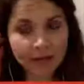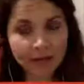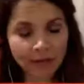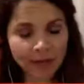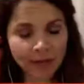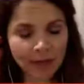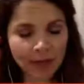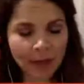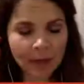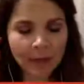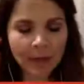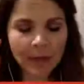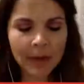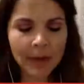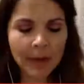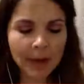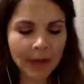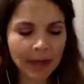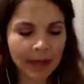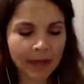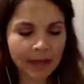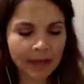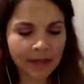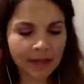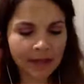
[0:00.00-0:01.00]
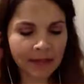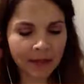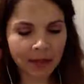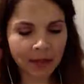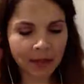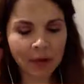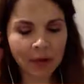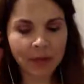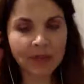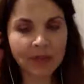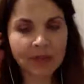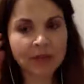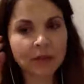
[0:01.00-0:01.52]
for them, and they're
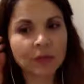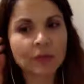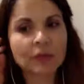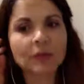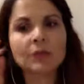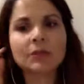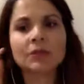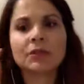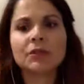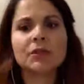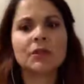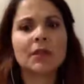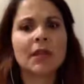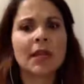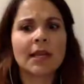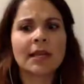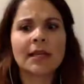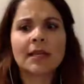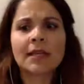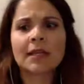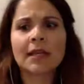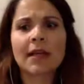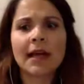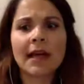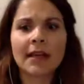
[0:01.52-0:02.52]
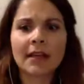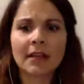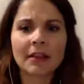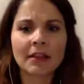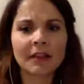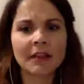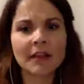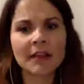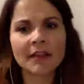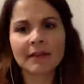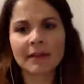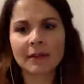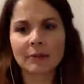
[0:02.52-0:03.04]
always told any kind of
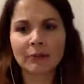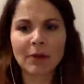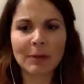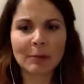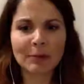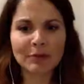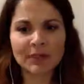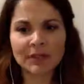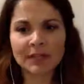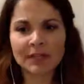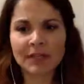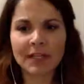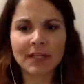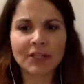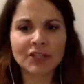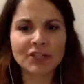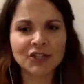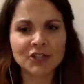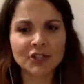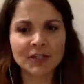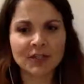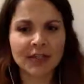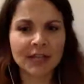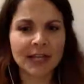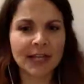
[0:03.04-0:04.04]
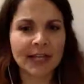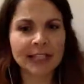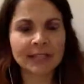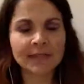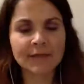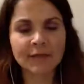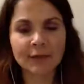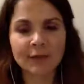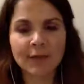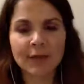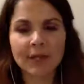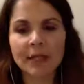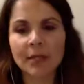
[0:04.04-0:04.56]
thing that representation that asks
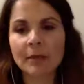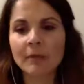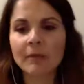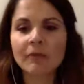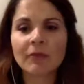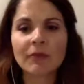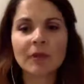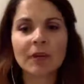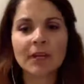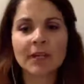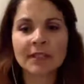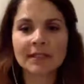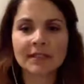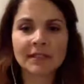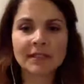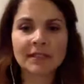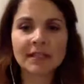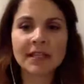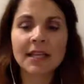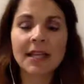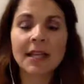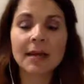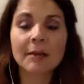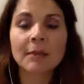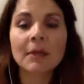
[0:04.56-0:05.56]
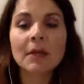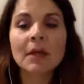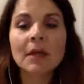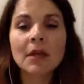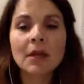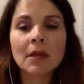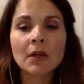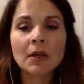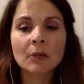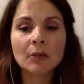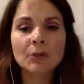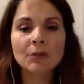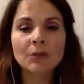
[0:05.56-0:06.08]
for money up front is a scam,
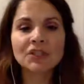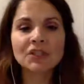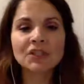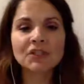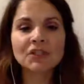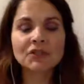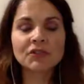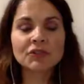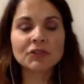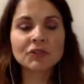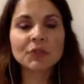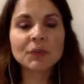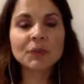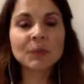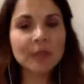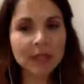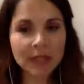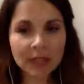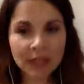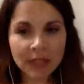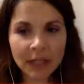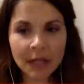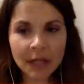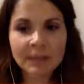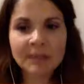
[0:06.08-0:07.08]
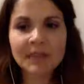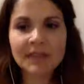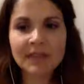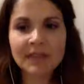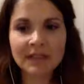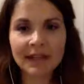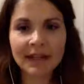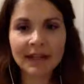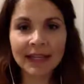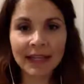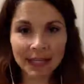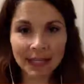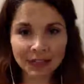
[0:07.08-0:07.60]
which is true when it comes to
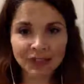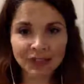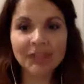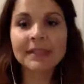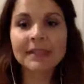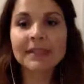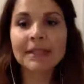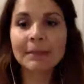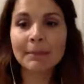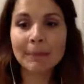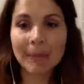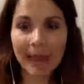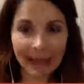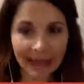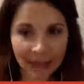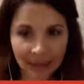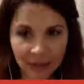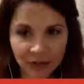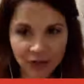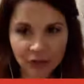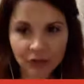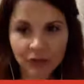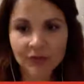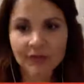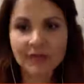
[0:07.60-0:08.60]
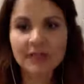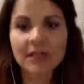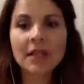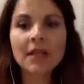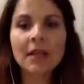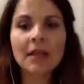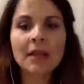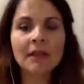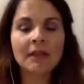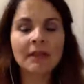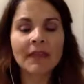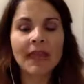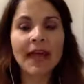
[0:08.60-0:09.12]
like agents and managers.
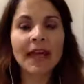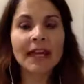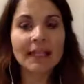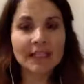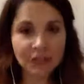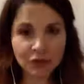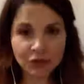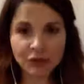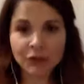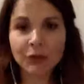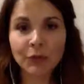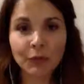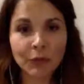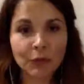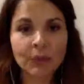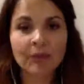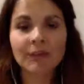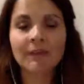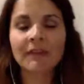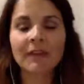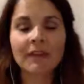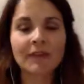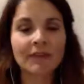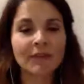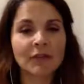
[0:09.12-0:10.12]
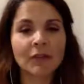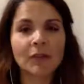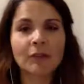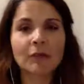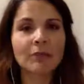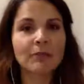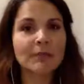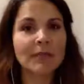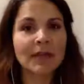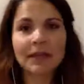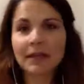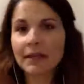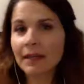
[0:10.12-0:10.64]
That is true. If you
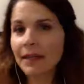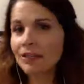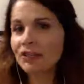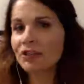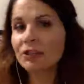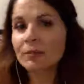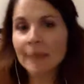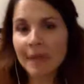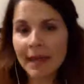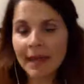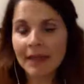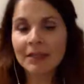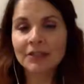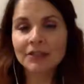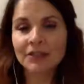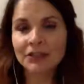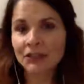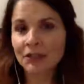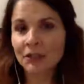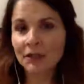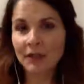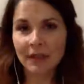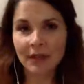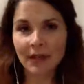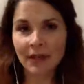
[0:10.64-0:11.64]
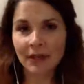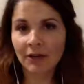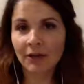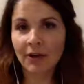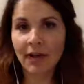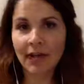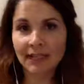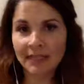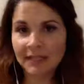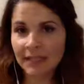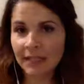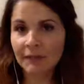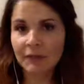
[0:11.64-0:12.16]
meet an agent manager and they are
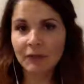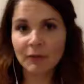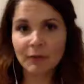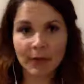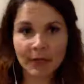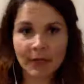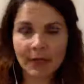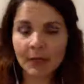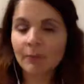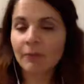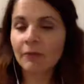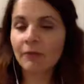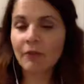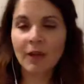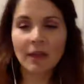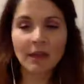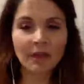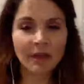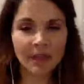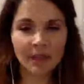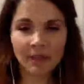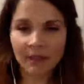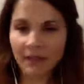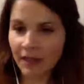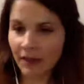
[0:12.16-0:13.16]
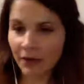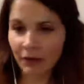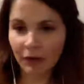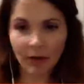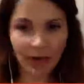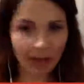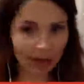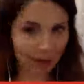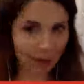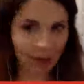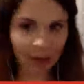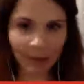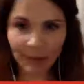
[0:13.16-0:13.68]
asking for money up front, then they are
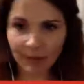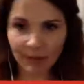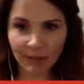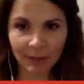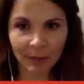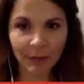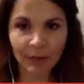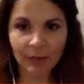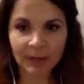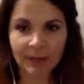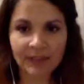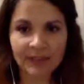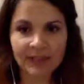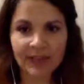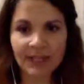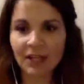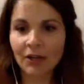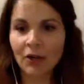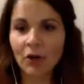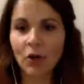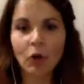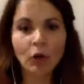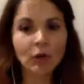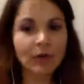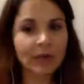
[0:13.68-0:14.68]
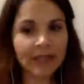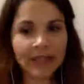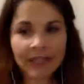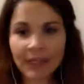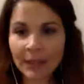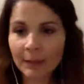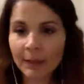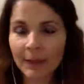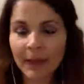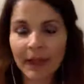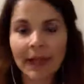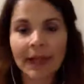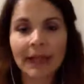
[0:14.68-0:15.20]
not reputable because they only
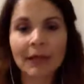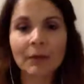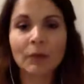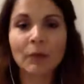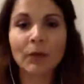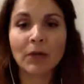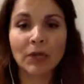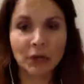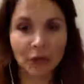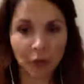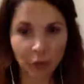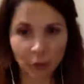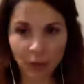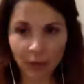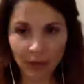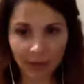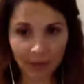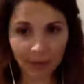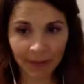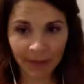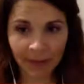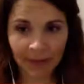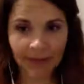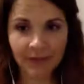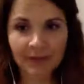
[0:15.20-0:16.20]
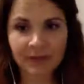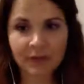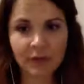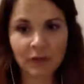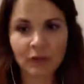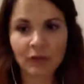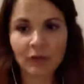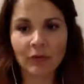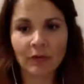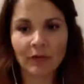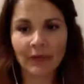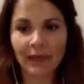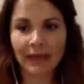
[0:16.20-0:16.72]
get paid when you get paid.
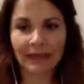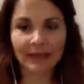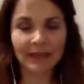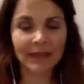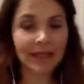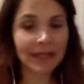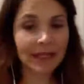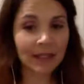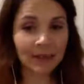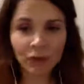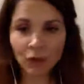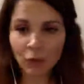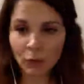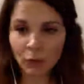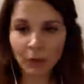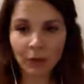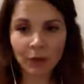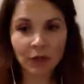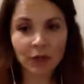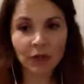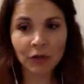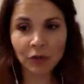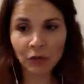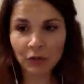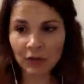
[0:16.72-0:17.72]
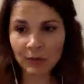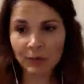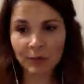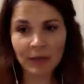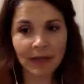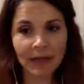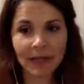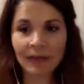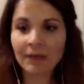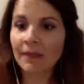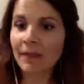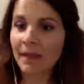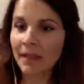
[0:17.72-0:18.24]
So like they get you work, you get
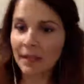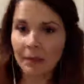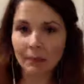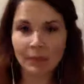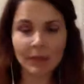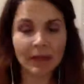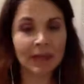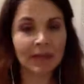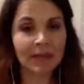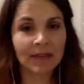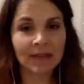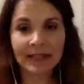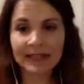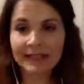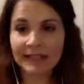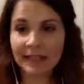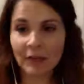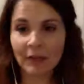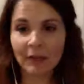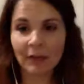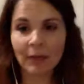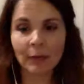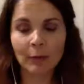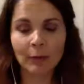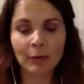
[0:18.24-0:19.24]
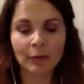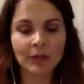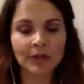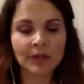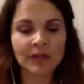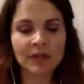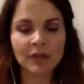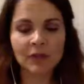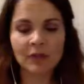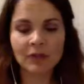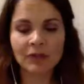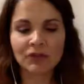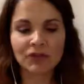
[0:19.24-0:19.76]
paid, they get paid. That's how that works.
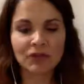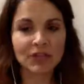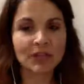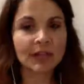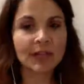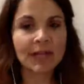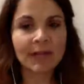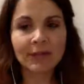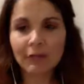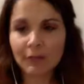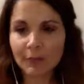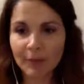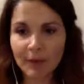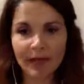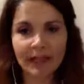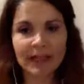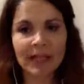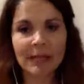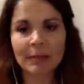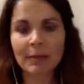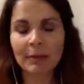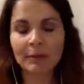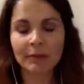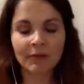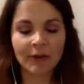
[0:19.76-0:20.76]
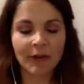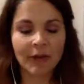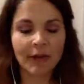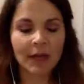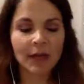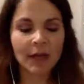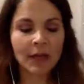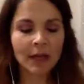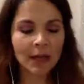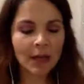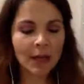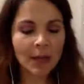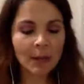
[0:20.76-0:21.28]
So you should never pay them up front.
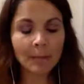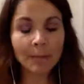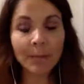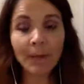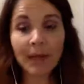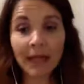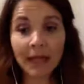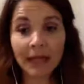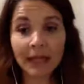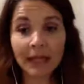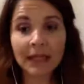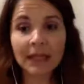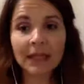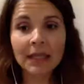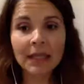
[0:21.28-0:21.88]
But